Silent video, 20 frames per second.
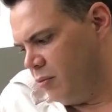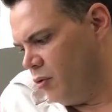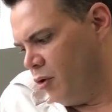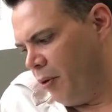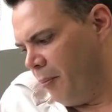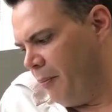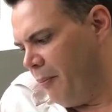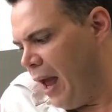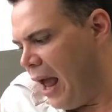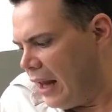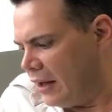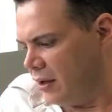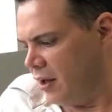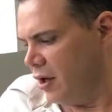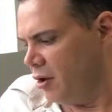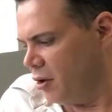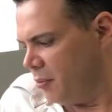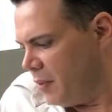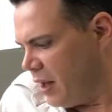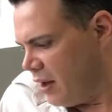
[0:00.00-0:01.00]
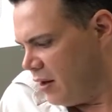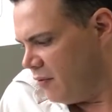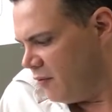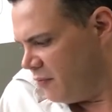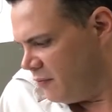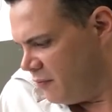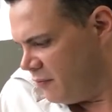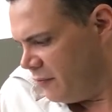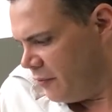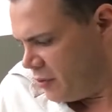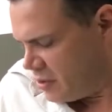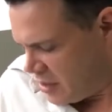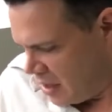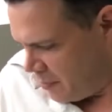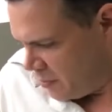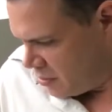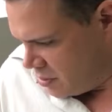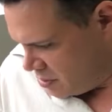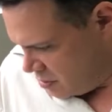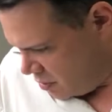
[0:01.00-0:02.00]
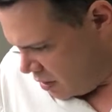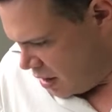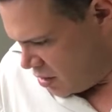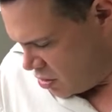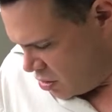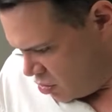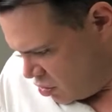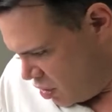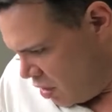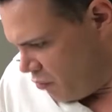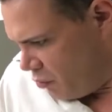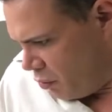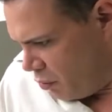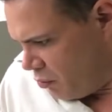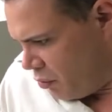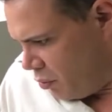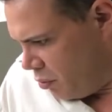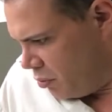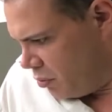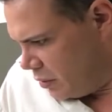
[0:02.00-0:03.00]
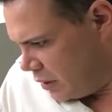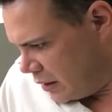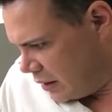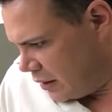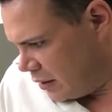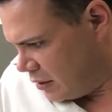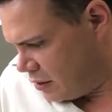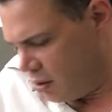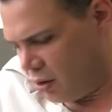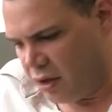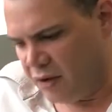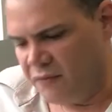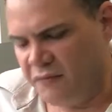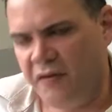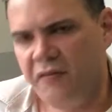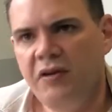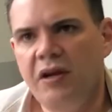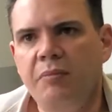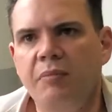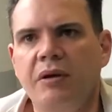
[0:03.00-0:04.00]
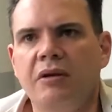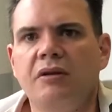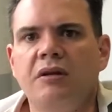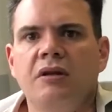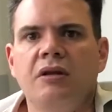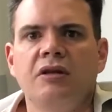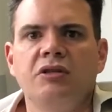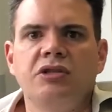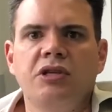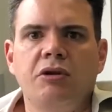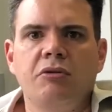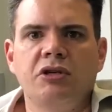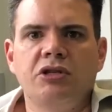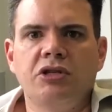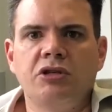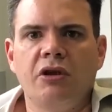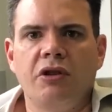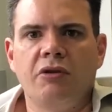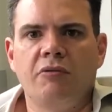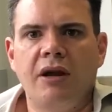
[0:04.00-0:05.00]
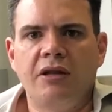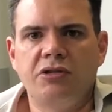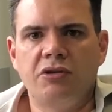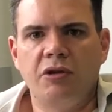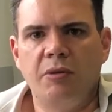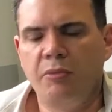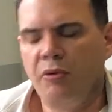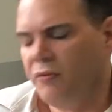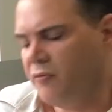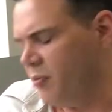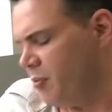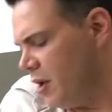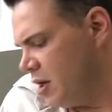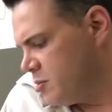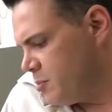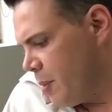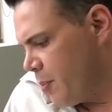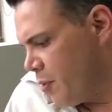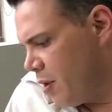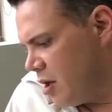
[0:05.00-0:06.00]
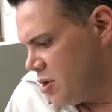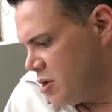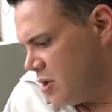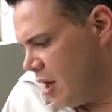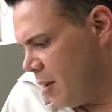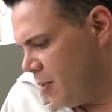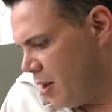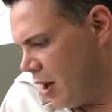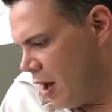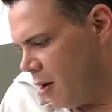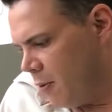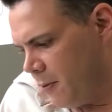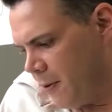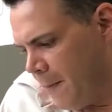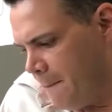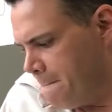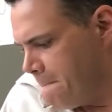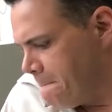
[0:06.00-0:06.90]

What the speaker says: Not mad keen on backing first up as a general rule at 1350, but considering she's got the runs on the board from last preparation, happy to go with it.